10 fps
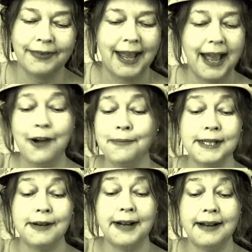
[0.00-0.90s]

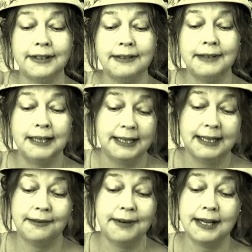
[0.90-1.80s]
Howsomever,
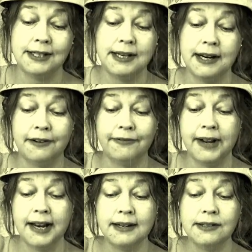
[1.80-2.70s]
they arranged their
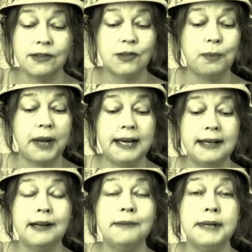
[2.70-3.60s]
affairs and explained
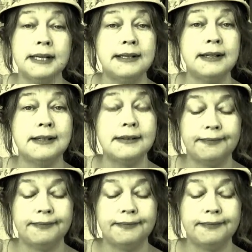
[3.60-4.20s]
their business.